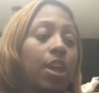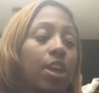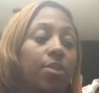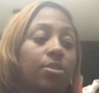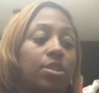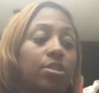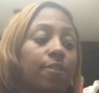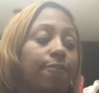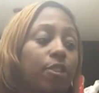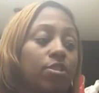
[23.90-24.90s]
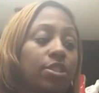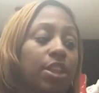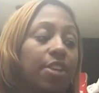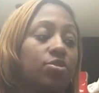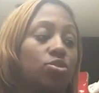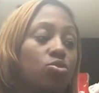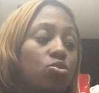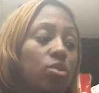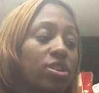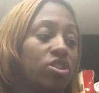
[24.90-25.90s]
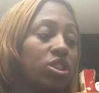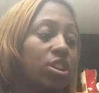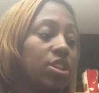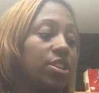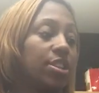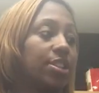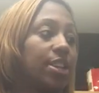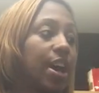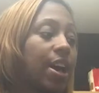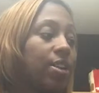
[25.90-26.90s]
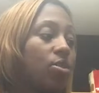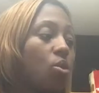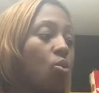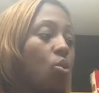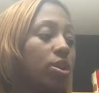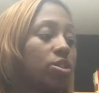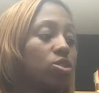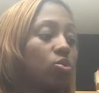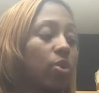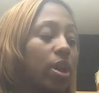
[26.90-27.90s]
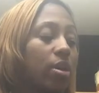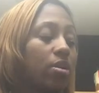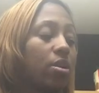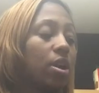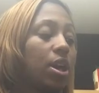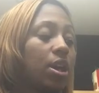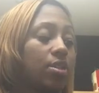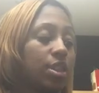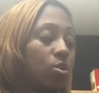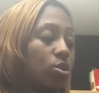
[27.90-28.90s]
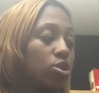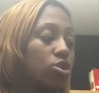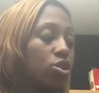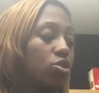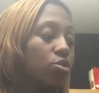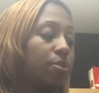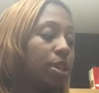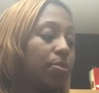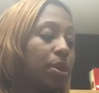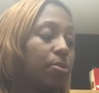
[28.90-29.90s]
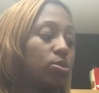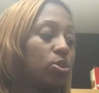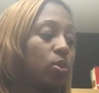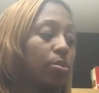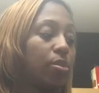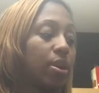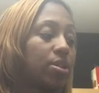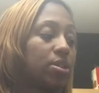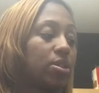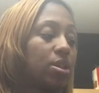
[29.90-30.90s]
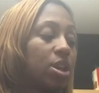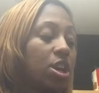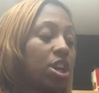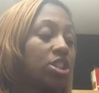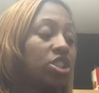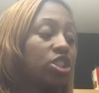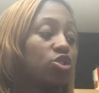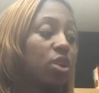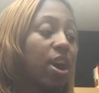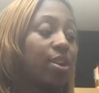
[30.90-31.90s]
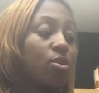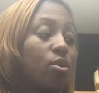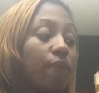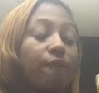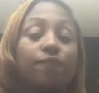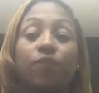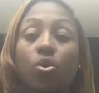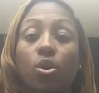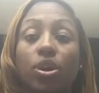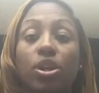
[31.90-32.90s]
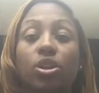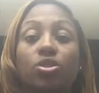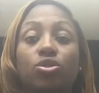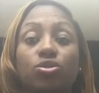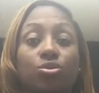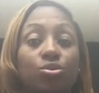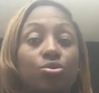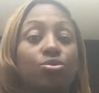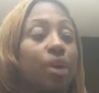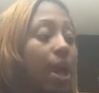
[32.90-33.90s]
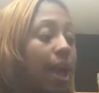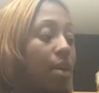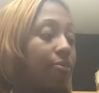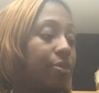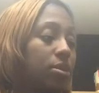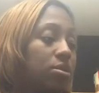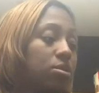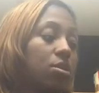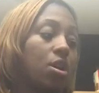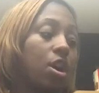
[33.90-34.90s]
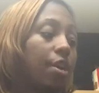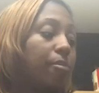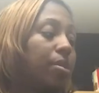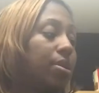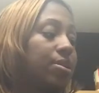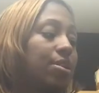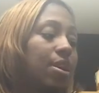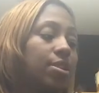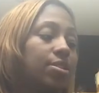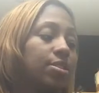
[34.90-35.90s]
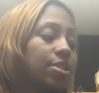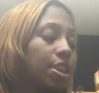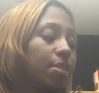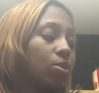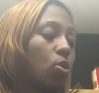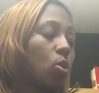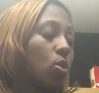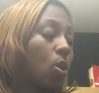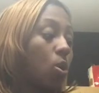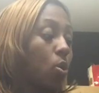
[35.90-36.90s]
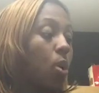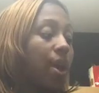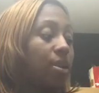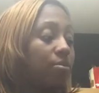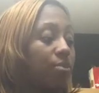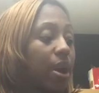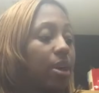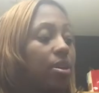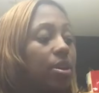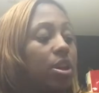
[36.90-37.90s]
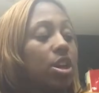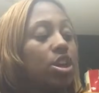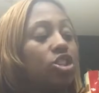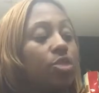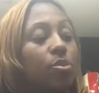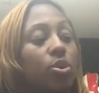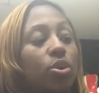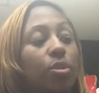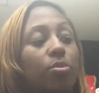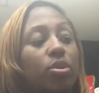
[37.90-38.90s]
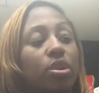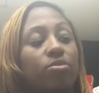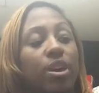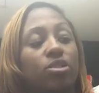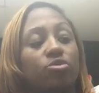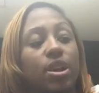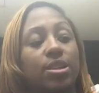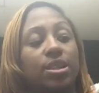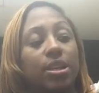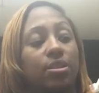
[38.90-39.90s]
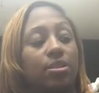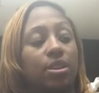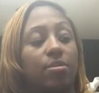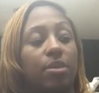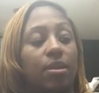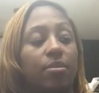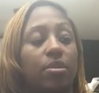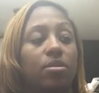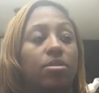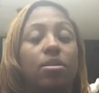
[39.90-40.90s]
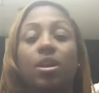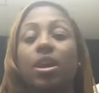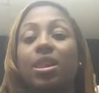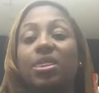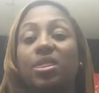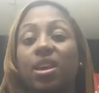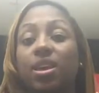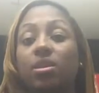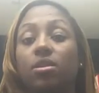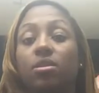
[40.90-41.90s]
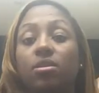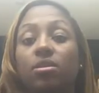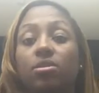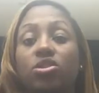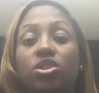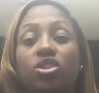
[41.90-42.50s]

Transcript: It was the first day of school, and she couldn't decide what to wear. There were so many people to impress. She tried on 42 outfits, but none seemed quite right. She put on a pretty red dress and looked in the mirror. Then she